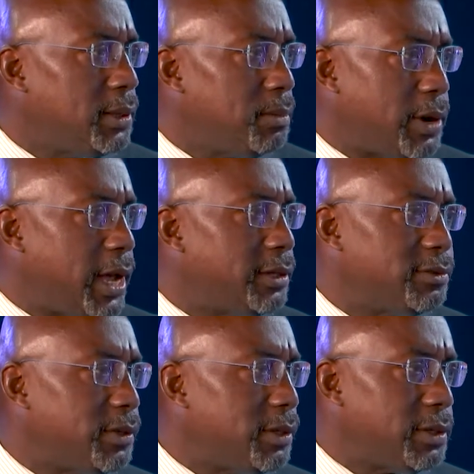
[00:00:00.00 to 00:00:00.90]

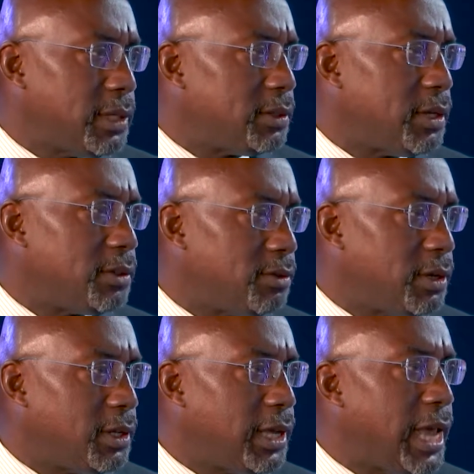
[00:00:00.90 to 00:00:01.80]
Brownsville, et
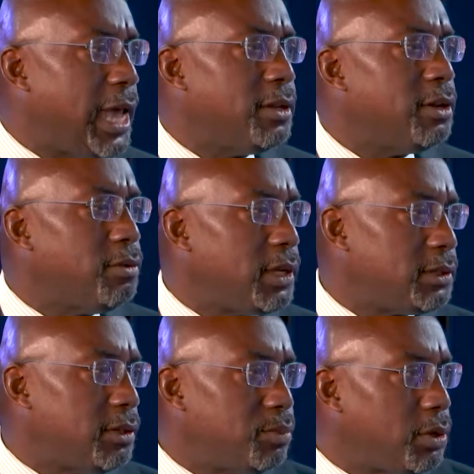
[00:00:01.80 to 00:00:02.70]
cetera, and the
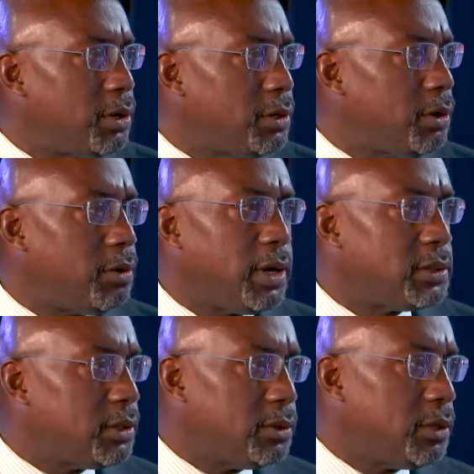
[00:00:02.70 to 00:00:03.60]
rest of Brooklyn or the
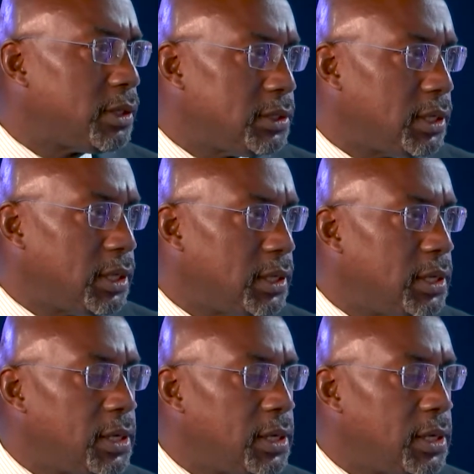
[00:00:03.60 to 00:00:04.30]
rest of New York City.